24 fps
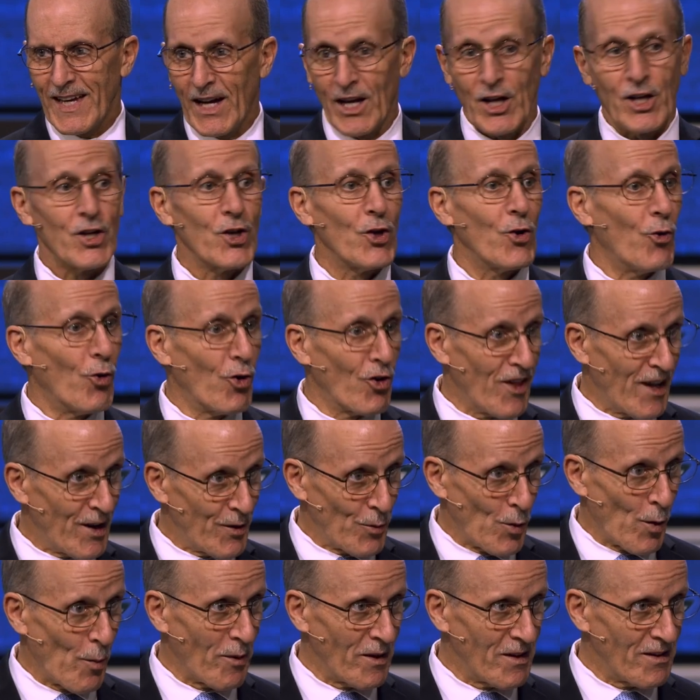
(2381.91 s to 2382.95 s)
and, or
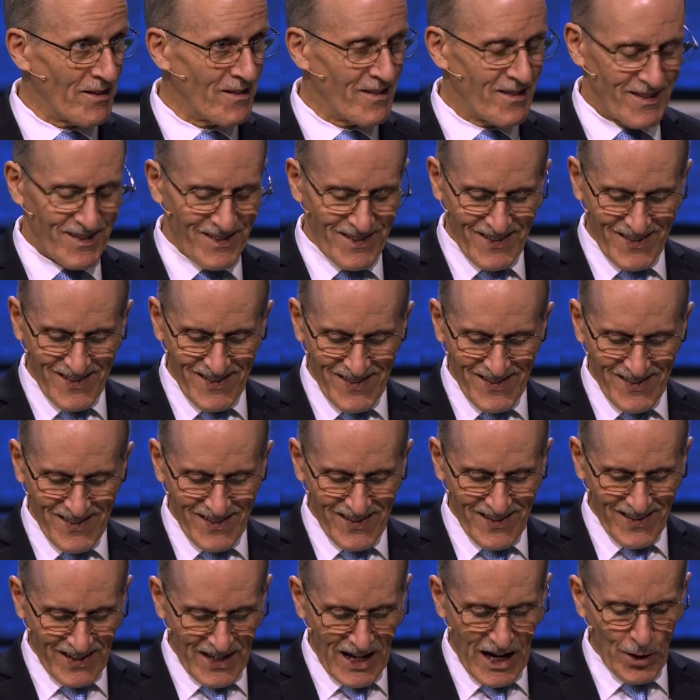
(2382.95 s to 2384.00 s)
that woman.
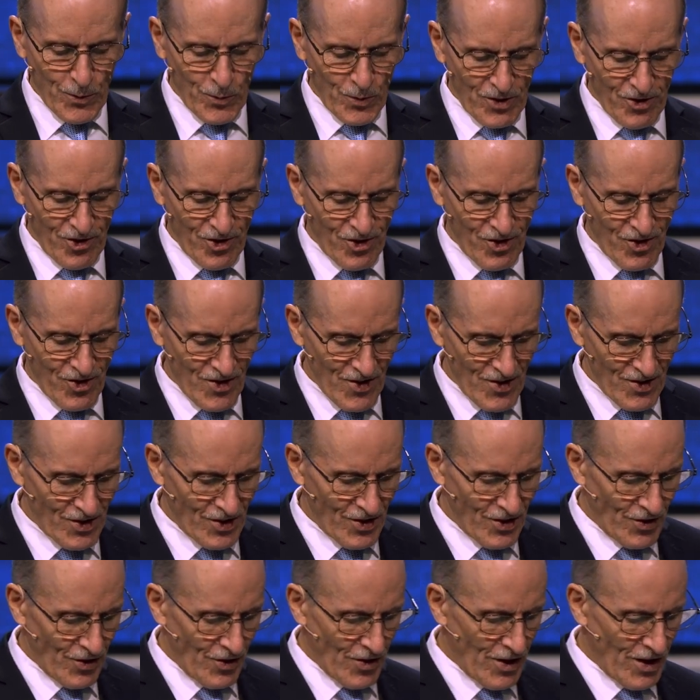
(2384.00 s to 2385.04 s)
God wants
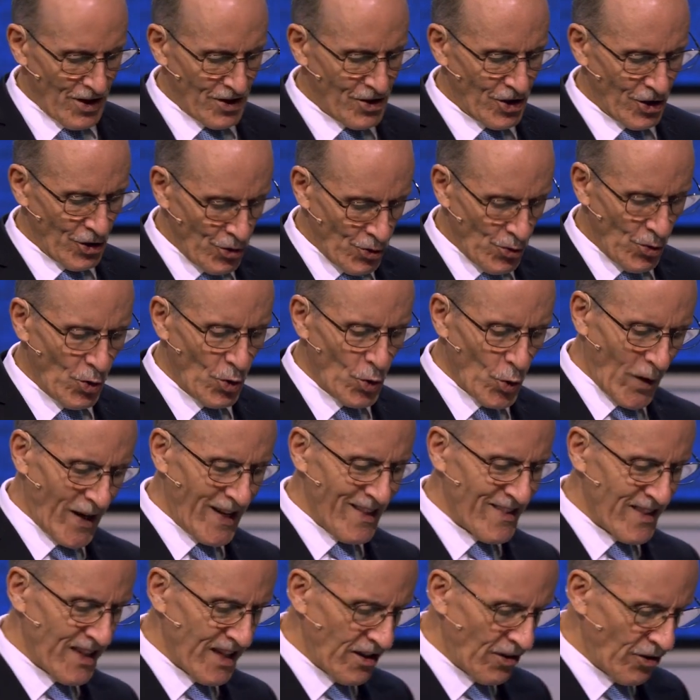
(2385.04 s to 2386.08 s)
to, uh, to do
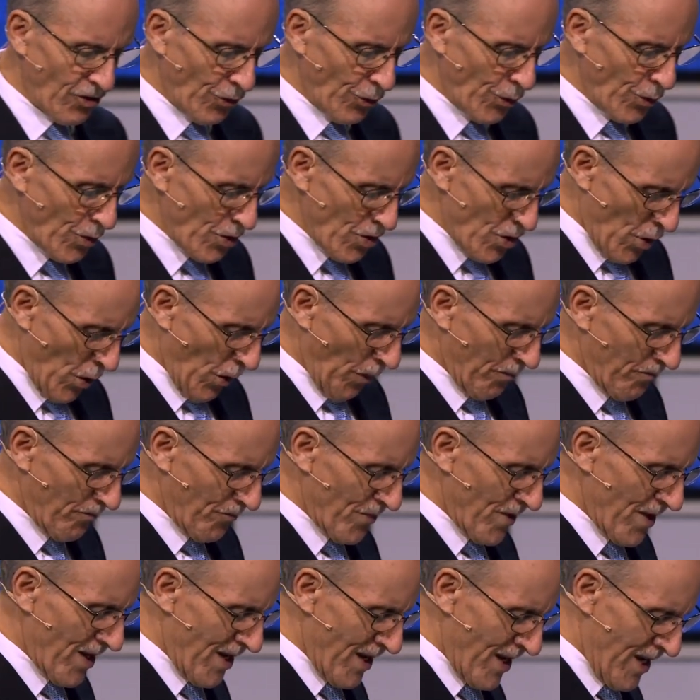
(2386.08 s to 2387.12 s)
great things through you.
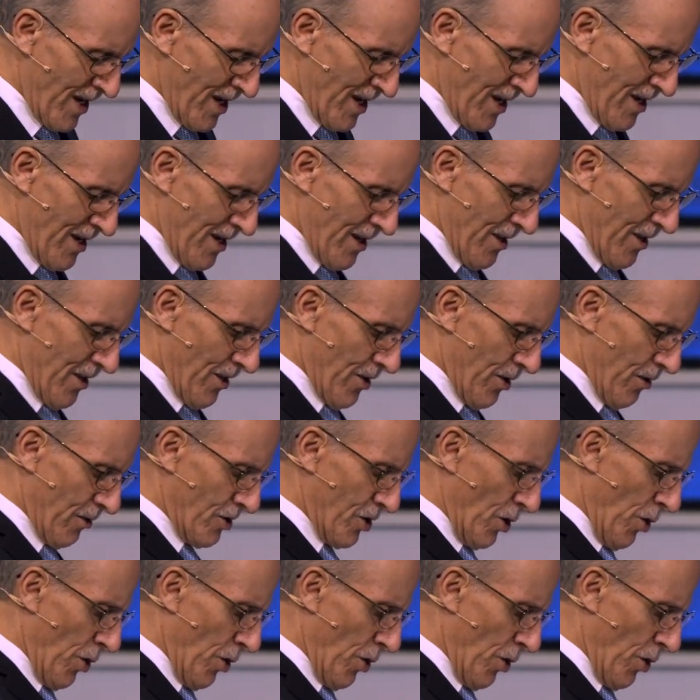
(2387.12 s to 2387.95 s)
So